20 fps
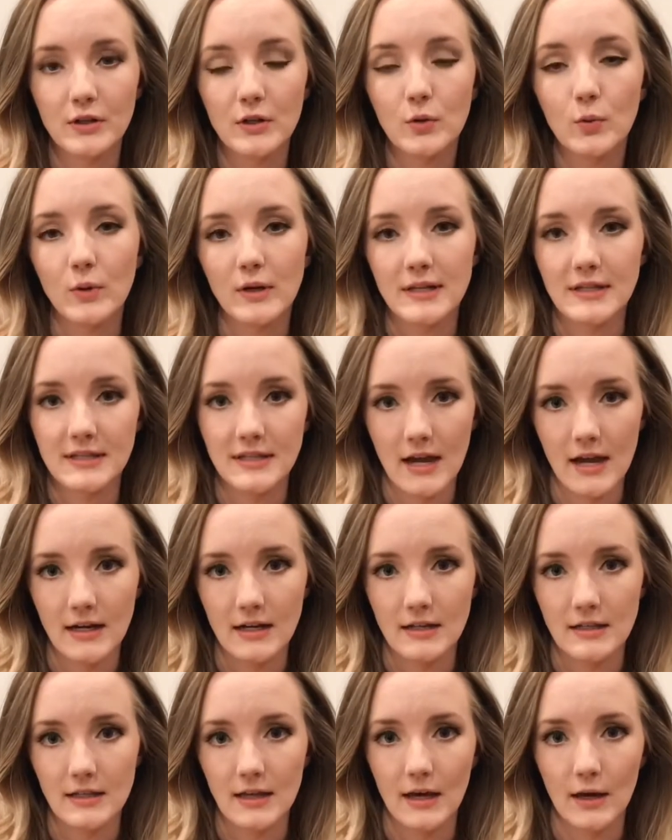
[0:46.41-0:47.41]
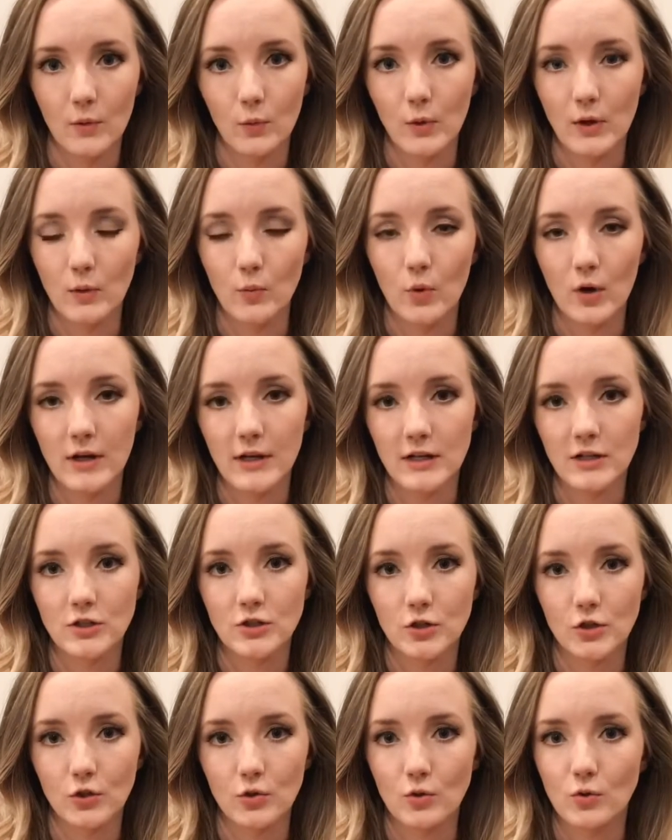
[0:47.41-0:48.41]
we decided that we wanted
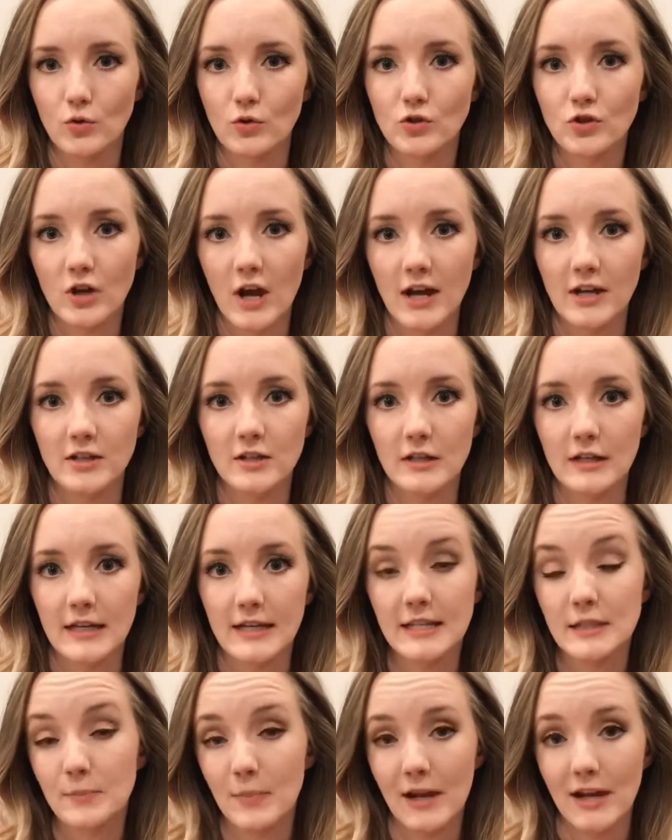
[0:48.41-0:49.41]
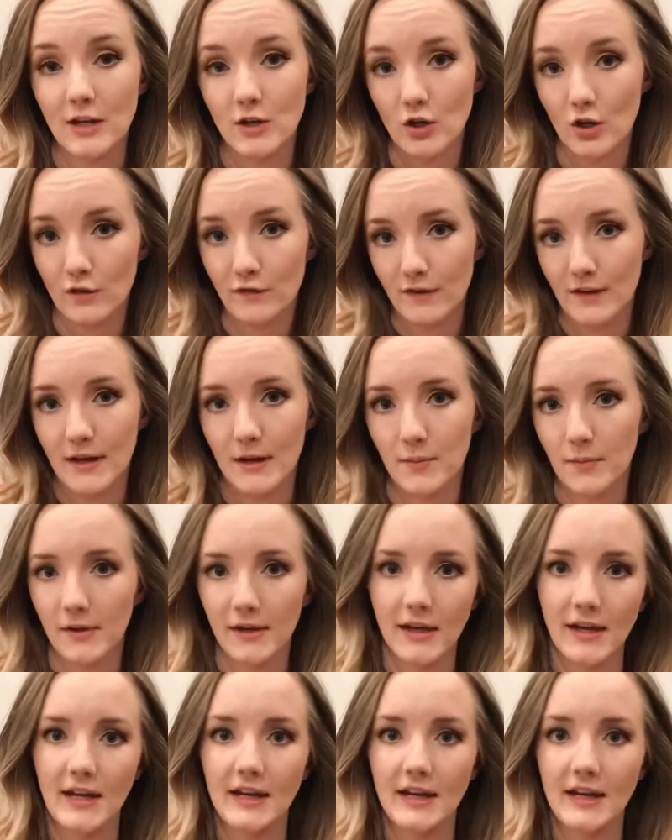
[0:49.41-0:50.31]
to try to expand our family